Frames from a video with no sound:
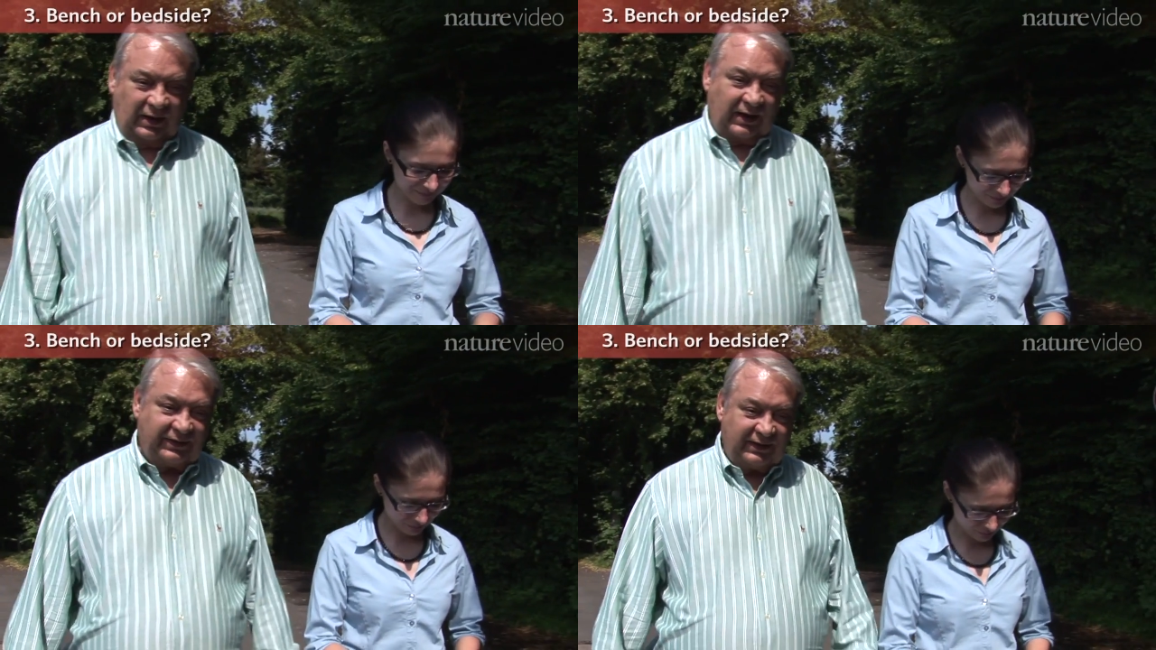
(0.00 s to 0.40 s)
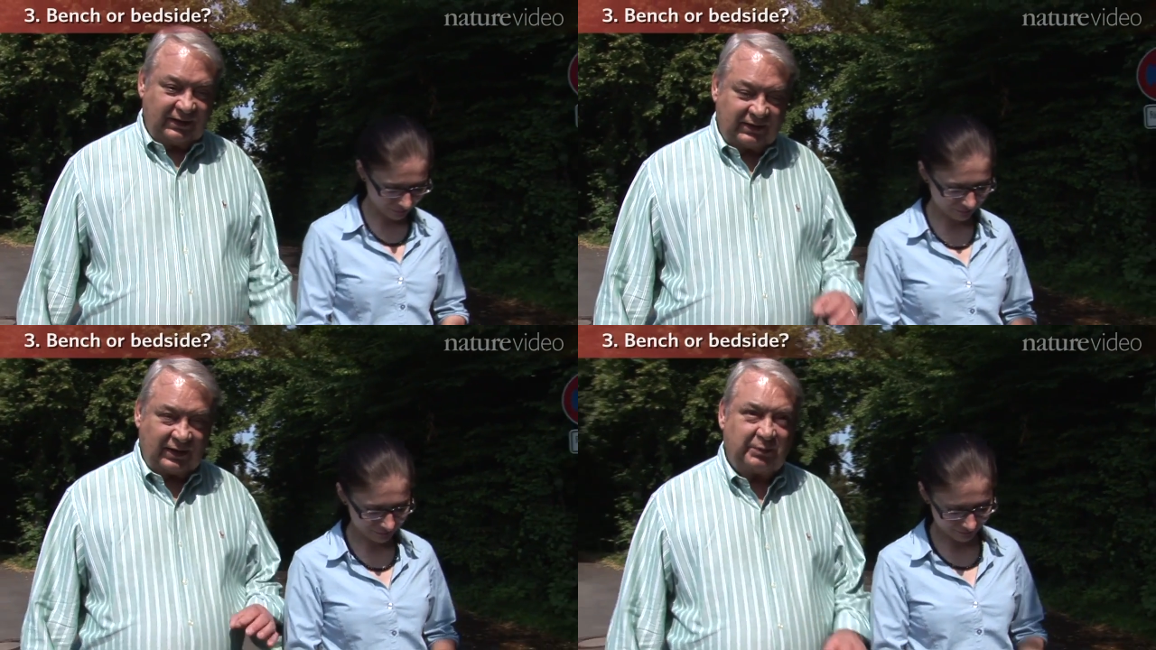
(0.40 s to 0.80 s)
Speaker 1: I think
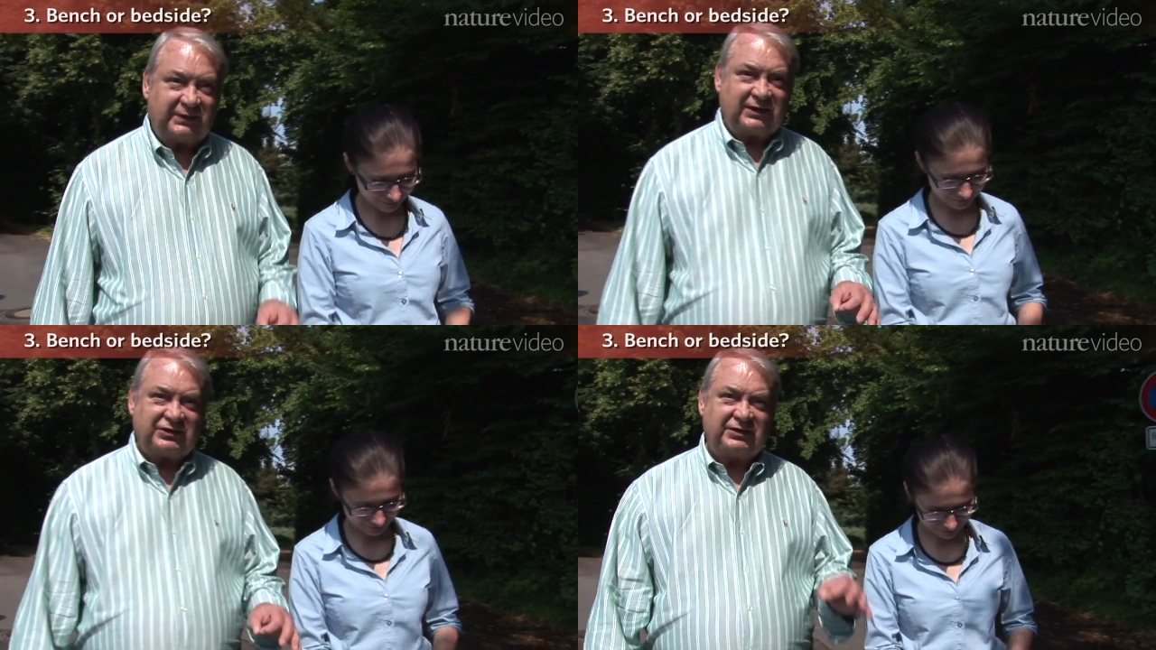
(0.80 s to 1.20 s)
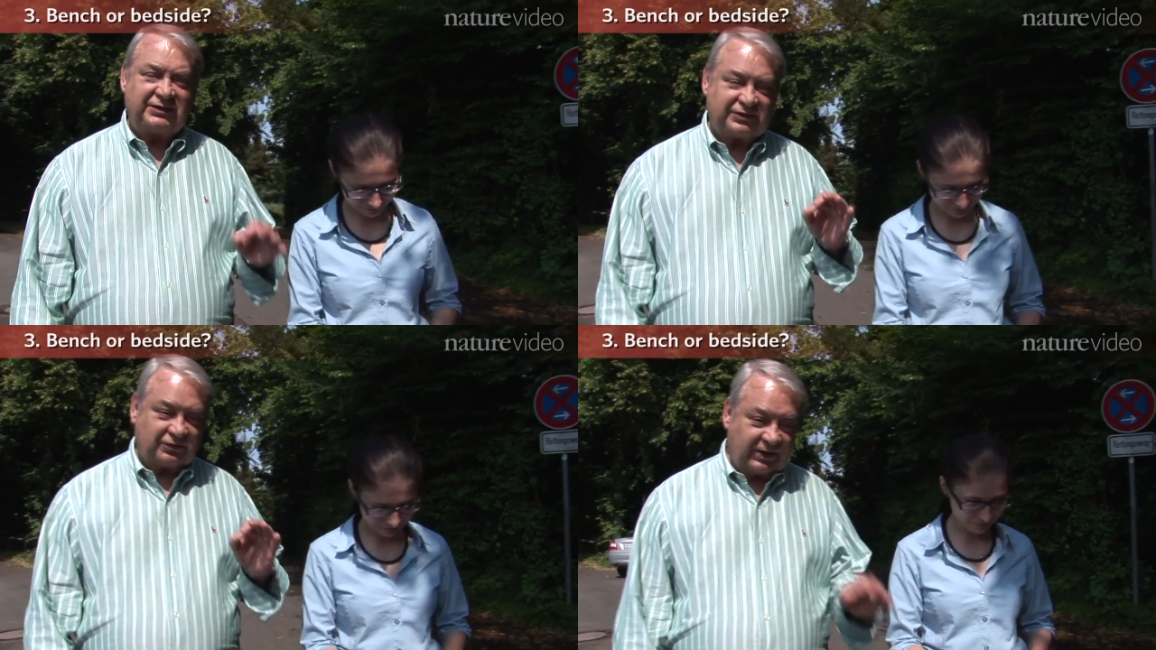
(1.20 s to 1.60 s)
competition
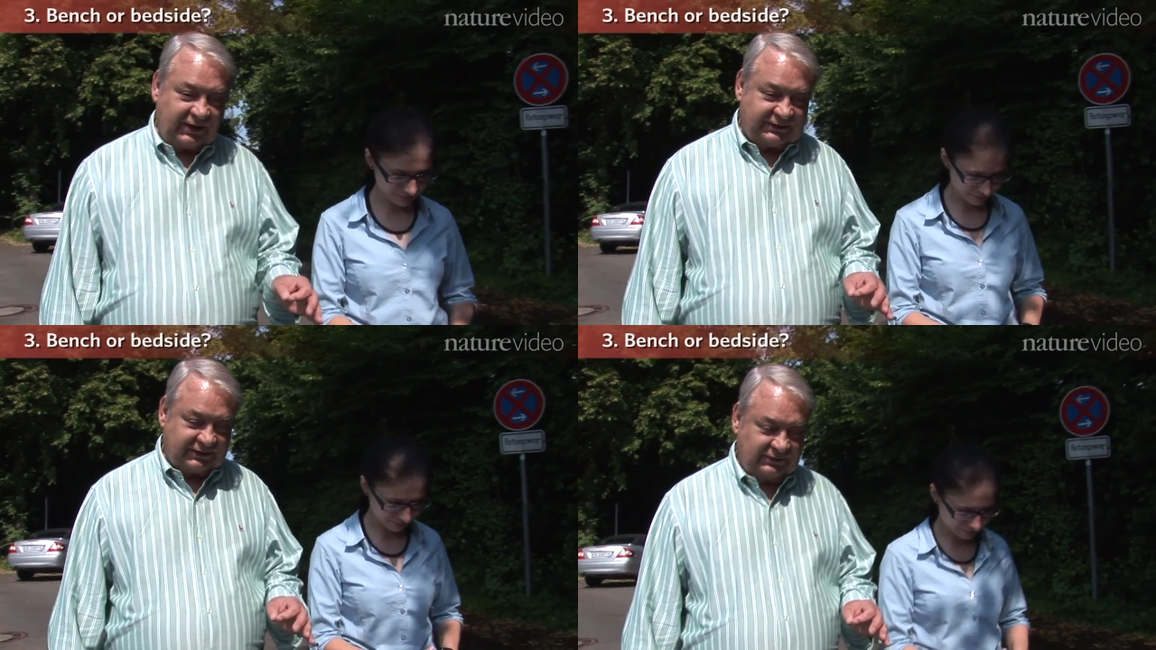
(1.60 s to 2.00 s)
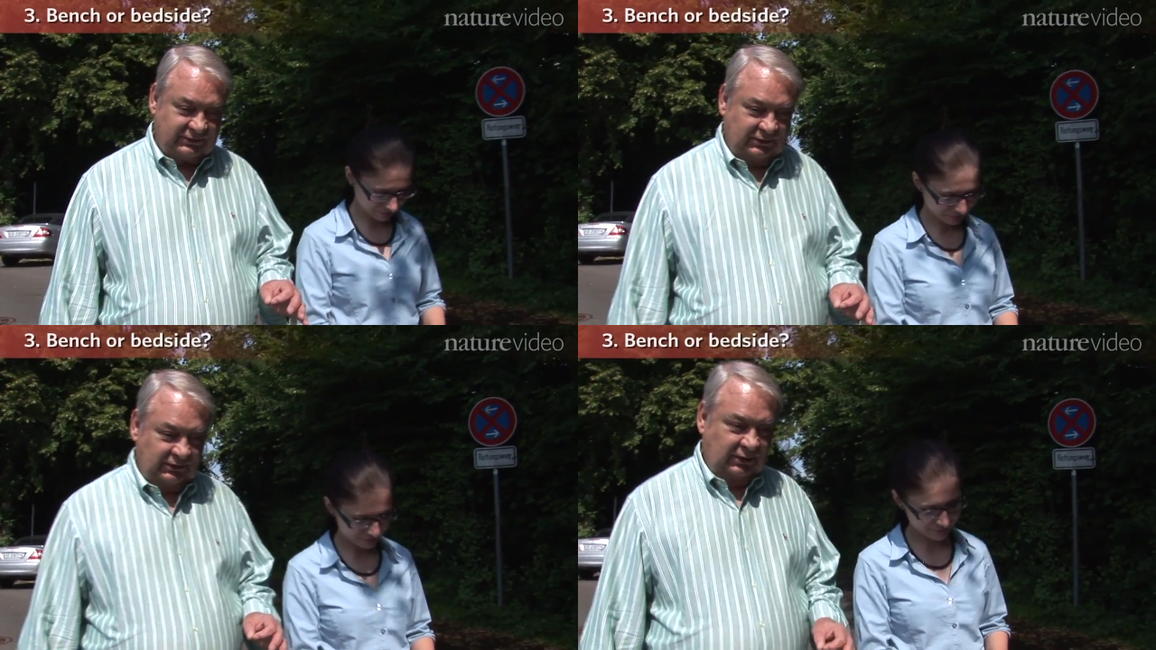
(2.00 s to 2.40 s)
is great,
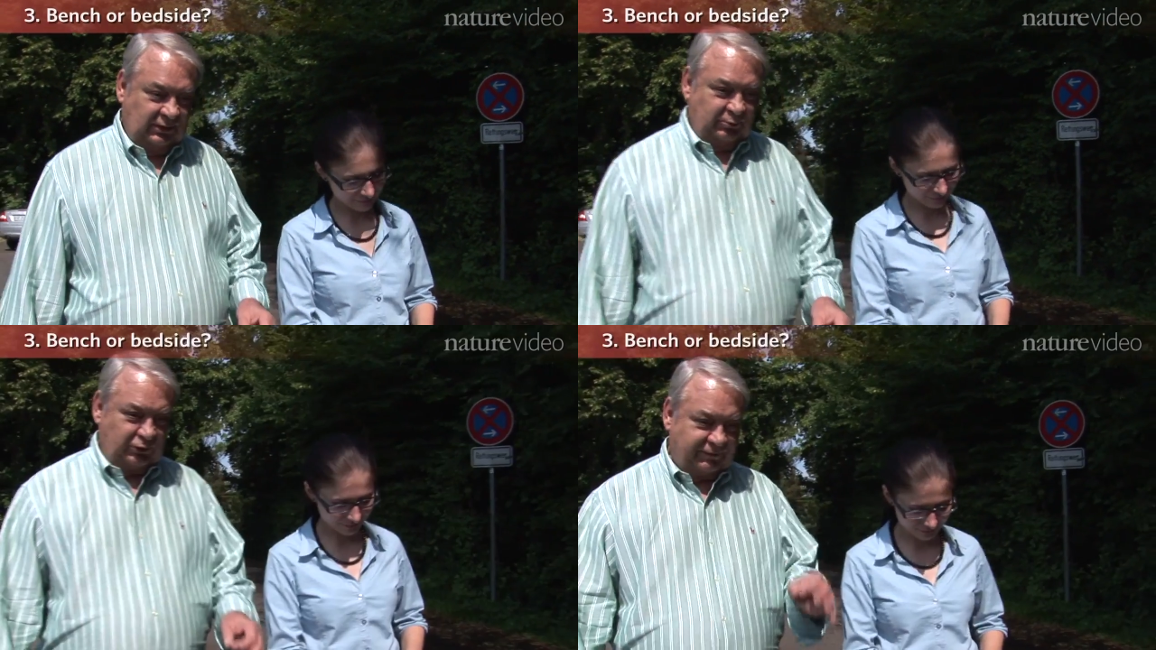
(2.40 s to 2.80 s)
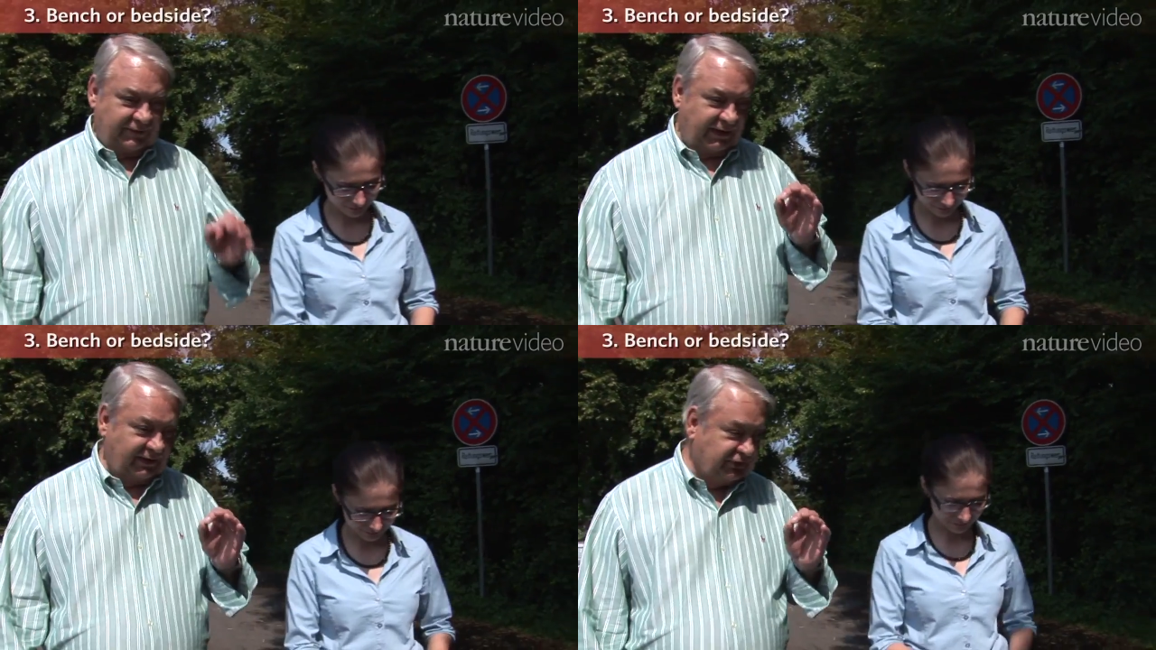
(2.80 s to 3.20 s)

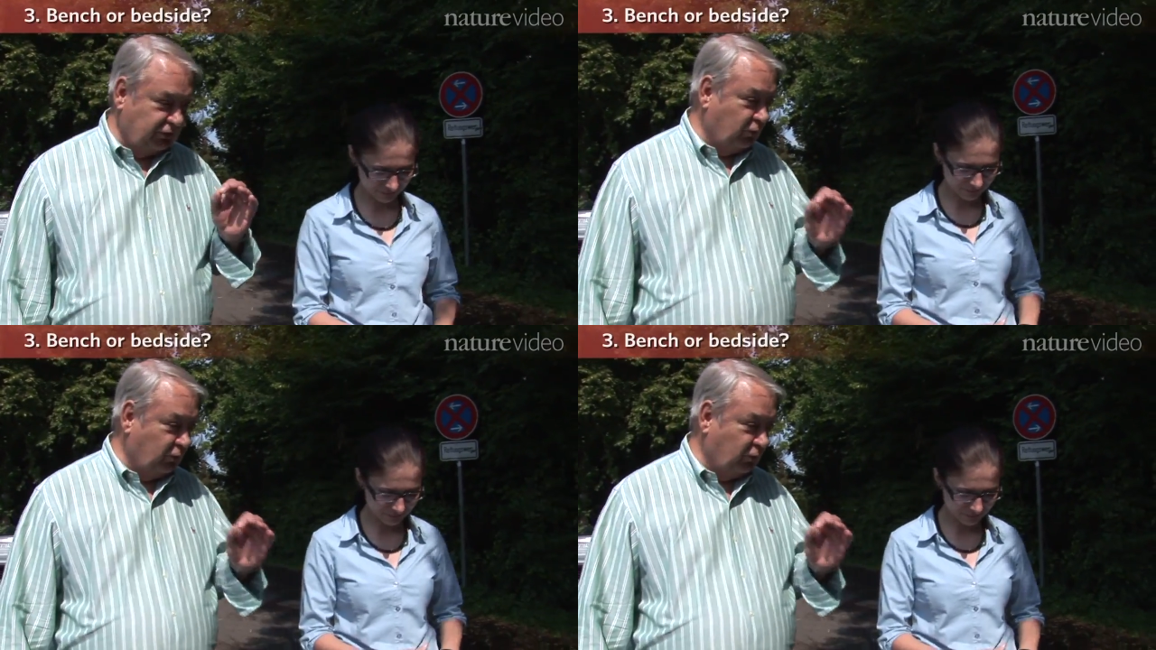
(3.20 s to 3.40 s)
provided you